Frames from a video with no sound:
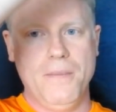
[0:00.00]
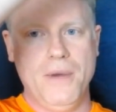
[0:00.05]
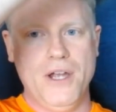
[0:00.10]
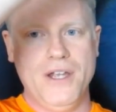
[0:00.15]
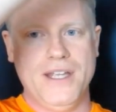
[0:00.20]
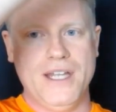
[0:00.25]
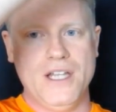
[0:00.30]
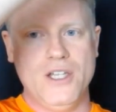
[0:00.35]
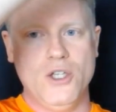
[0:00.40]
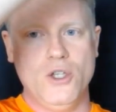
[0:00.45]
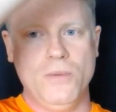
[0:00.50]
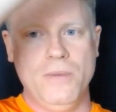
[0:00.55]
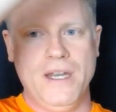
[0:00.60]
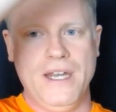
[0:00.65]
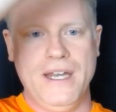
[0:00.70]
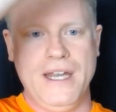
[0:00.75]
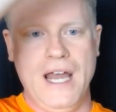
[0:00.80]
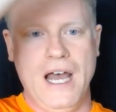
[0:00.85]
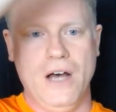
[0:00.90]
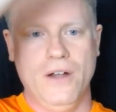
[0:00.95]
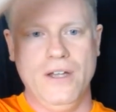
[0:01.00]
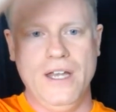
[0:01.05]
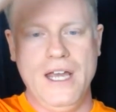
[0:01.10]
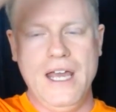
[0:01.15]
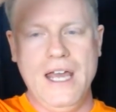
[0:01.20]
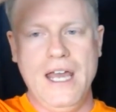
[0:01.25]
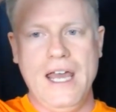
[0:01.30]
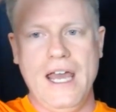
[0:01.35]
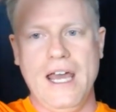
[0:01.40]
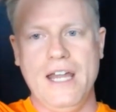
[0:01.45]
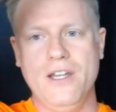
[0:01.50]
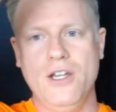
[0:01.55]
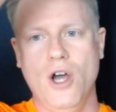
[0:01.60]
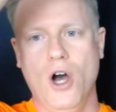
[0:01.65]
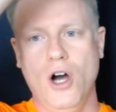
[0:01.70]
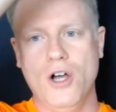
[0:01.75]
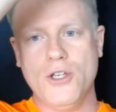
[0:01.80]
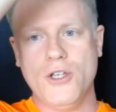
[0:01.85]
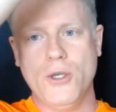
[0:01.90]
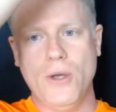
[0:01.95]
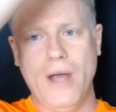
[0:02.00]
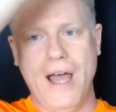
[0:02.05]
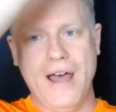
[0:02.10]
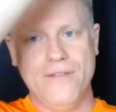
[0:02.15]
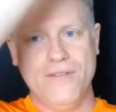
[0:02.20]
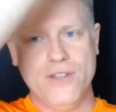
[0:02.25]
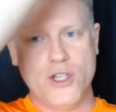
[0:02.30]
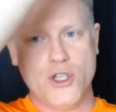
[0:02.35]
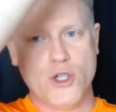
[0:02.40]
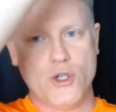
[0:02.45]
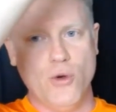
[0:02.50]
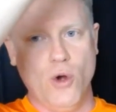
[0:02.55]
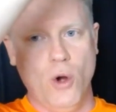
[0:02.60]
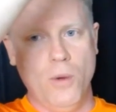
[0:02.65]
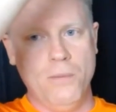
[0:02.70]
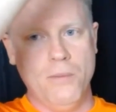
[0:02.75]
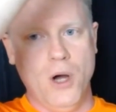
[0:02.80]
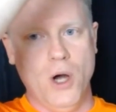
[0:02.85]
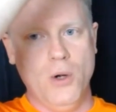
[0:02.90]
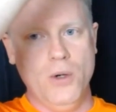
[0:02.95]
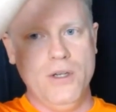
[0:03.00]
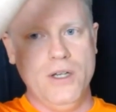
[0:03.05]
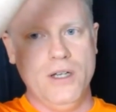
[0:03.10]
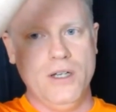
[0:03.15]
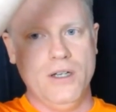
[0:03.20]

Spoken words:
But you can zoom in and out. And you also have the strobe mode.